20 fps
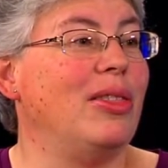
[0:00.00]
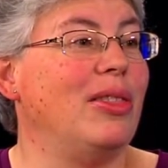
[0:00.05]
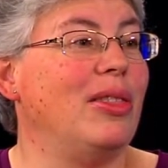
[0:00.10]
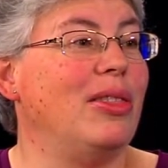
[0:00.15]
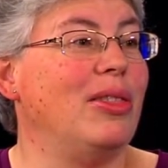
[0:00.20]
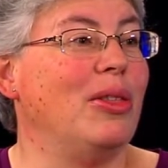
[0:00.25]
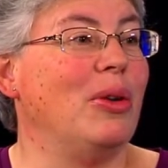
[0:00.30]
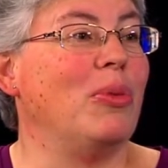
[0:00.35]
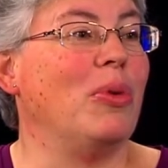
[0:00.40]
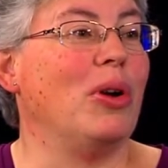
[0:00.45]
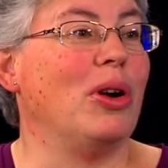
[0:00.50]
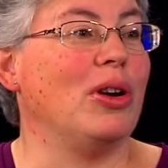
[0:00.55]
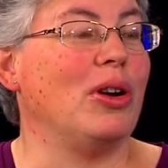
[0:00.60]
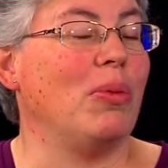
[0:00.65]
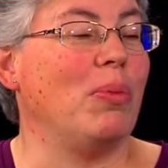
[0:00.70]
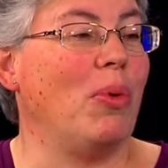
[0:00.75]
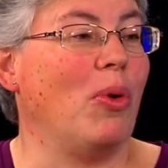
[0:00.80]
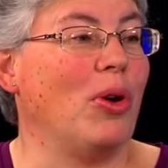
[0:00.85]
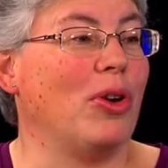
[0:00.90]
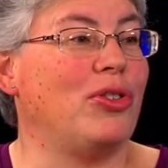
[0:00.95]
the word
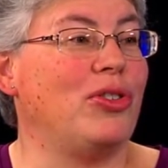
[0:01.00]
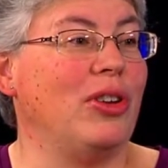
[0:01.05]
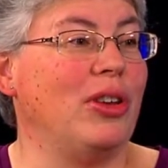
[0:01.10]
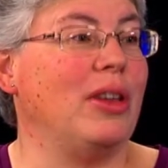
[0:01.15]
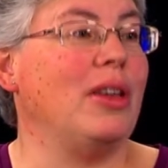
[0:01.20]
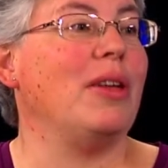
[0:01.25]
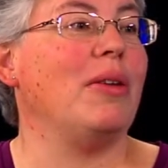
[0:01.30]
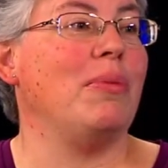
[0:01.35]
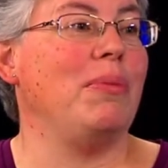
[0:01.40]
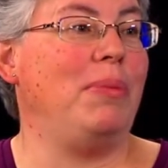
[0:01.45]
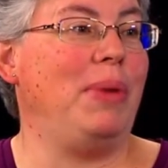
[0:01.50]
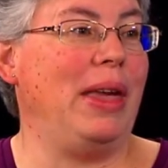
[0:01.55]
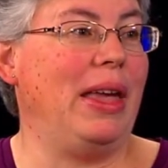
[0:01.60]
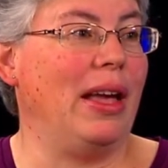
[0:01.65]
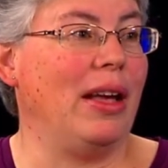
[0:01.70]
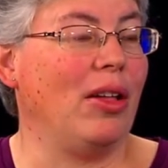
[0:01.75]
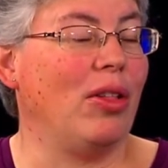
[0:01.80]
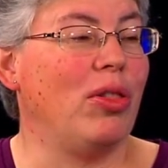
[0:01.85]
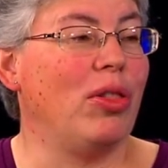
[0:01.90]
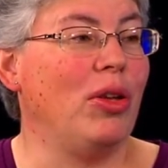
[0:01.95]
abortion be
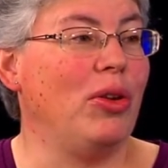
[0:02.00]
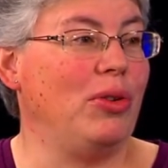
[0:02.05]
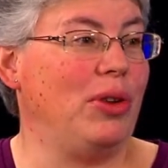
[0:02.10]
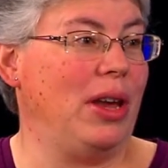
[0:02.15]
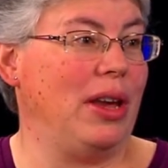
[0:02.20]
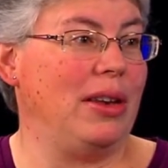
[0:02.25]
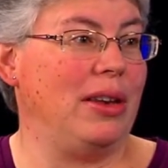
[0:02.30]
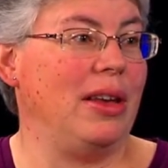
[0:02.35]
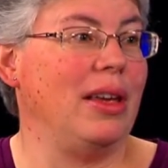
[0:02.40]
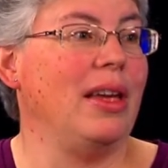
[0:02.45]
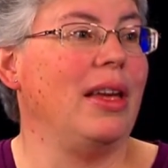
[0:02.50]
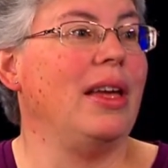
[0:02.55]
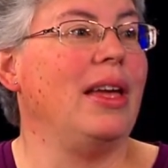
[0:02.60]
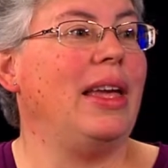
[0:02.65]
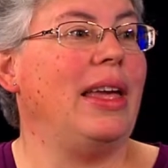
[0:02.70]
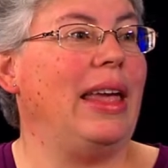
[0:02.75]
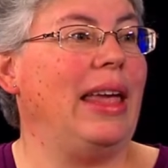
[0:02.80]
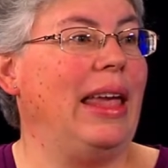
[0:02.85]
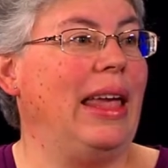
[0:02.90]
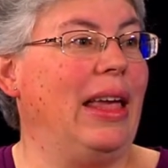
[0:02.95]
included
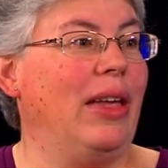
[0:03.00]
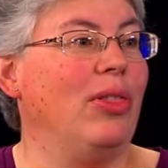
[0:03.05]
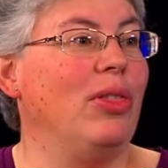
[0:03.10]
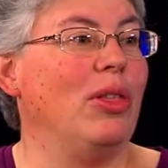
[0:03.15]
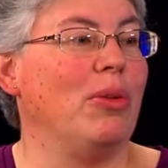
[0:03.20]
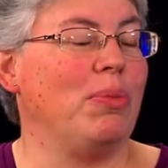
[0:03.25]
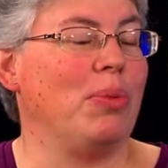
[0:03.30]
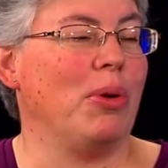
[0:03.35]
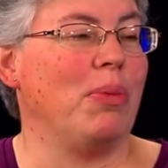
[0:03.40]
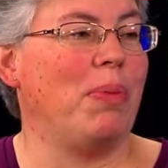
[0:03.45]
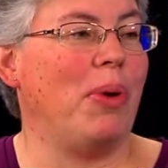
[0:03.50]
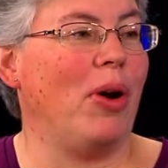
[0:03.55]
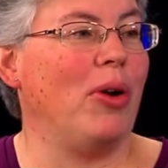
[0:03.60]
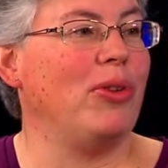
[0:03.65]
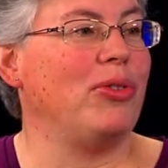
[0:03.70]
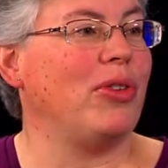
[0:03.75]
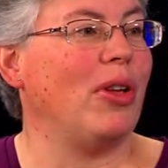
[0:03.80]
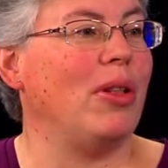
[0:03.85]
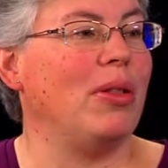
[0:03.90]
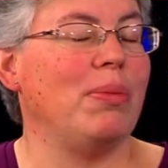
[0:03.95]
in the
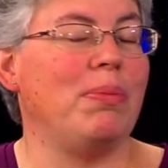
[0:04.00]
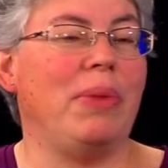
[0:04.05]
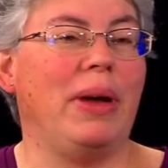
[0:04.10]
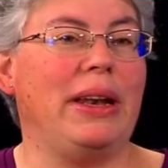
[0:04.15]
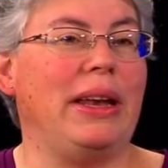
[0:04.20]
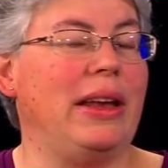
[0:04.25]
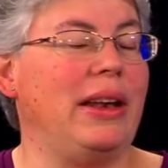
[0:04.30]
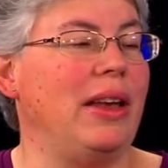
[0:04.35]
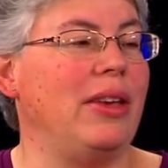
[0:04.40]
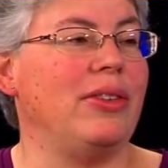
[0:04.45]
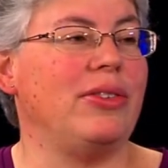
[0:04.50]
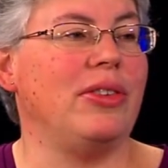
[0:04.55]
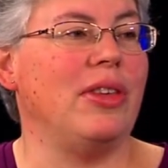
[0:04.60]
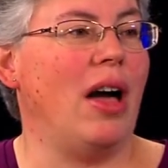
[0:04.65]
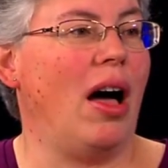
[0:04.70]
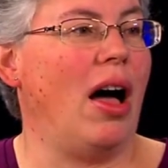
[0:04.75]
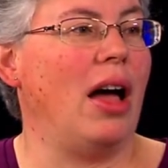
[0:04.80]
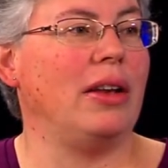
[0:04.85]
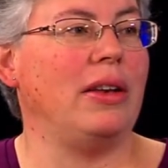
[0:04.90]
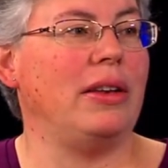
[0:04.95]
proposal, but it is
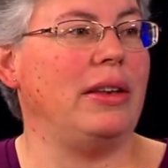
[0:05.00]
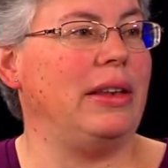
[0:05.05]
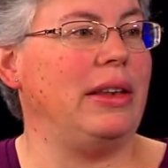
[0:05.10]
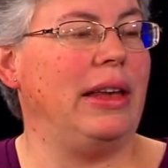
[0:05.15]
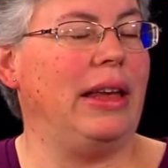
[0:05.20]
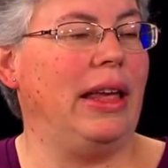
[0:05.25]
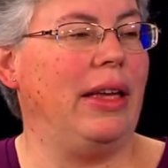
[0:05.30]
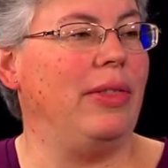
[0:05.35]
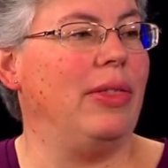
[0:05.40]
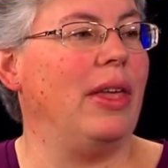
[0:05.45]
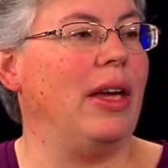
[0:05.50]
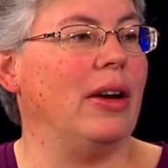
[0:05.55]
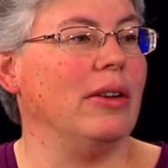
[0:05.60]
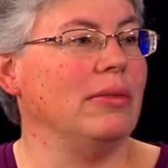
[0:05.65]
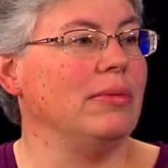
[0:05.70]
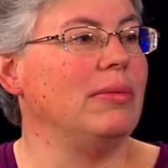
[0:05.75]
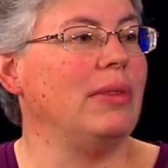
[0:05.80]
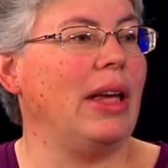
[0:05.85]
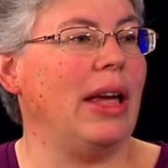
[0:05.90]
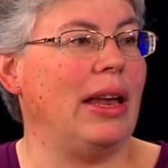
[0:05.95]
not in there
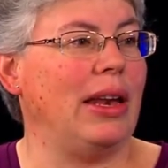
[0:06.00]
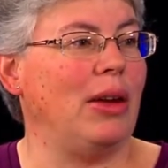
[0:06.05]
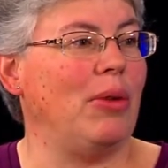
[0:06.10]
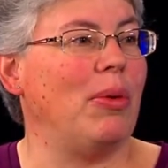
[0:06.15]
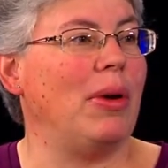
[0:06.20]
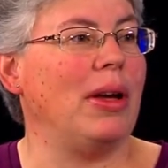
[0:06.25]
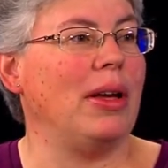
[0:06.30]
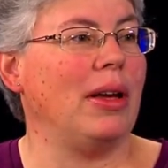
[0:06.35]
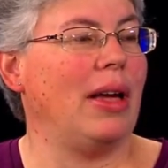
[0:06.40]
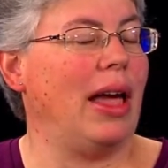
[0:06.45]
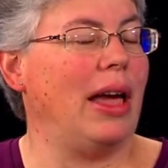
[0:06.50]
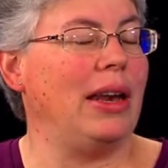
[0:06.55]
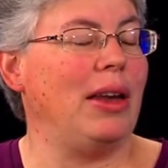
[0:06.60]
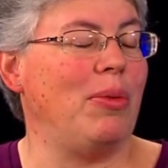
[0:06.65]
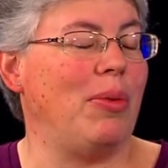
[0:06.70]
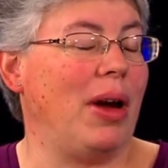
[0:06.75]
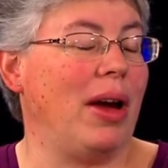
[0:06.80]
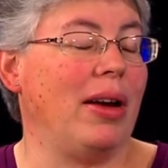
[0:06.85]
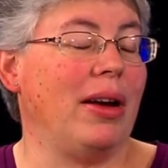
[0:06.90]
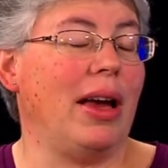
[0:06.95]
anywhere.
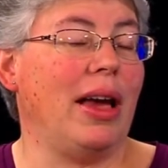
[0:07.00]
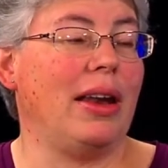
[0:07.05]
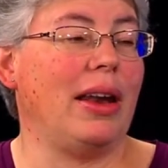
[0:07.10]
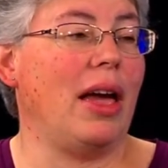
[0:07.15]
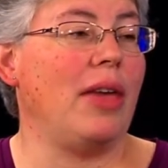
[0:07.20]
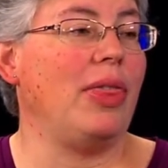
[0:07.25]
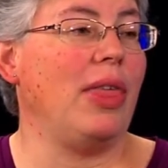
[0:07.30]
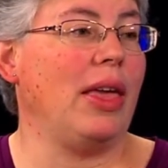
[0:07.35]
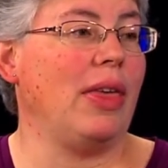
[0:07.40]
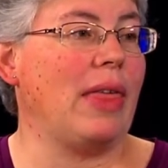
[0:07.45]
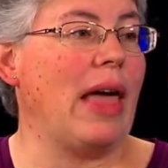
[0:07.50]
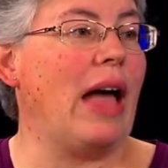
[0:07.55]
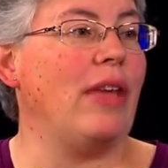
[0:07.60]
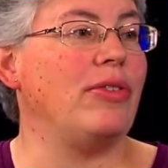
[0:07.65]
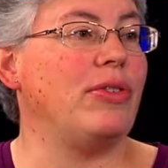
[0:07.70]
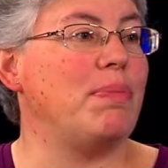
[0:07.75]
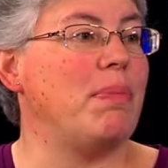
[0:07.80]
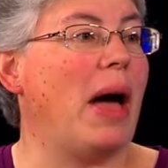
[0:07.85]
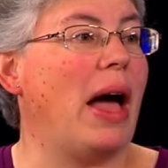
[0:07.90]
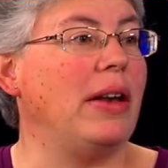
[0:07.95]
anywhere. And I think
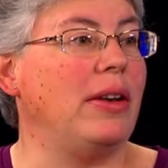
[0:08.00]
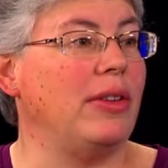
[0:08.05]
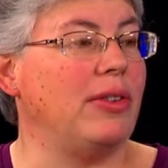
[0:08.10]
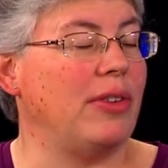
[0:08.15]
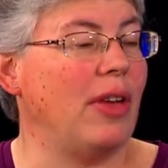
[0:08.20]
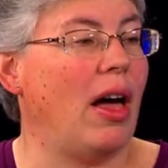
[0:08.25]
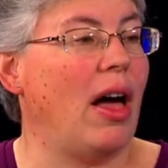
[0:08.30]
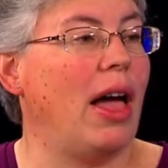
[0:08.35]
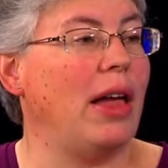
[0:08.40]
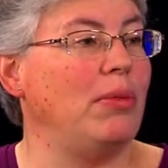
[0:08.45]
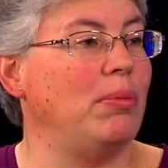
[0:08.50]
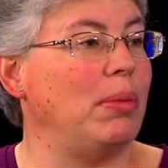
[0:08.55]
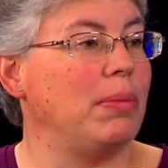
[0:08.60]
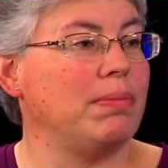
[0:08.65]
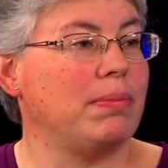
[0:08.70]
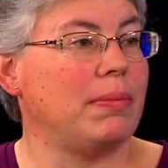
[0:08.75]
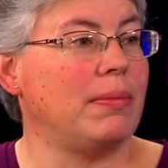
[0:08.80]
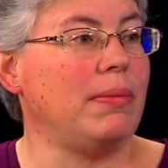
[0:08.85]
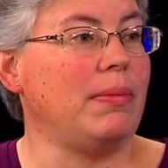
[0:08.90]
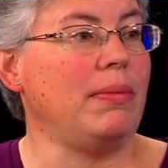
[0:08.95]
that's by design
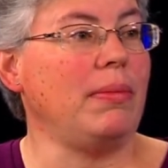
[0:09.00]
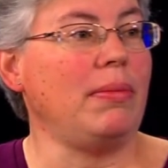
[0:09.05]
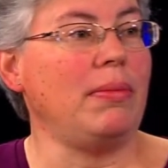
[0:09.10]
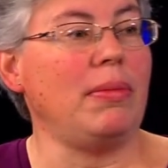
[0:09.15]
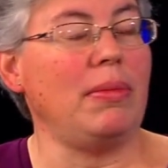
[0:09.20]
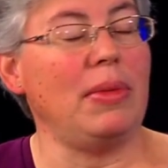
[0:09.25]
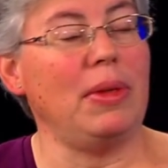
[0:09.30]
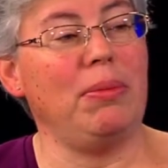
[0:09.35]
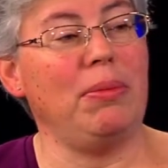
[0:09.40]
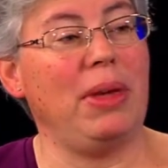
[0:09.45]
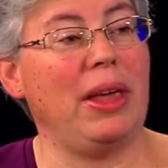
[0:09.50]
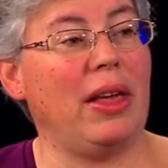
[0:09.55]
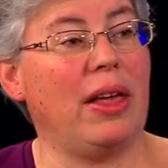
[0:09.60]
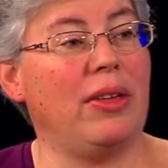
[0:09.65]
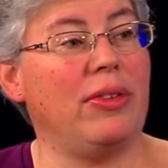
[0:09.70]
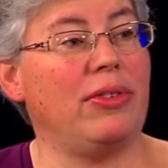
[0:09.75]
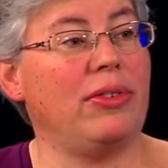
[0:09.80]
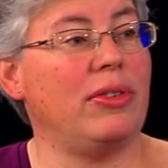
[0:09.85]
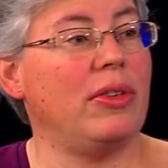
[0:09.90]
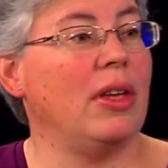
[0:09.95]

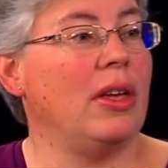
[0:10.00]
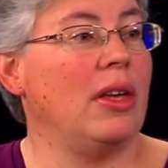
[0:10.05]
because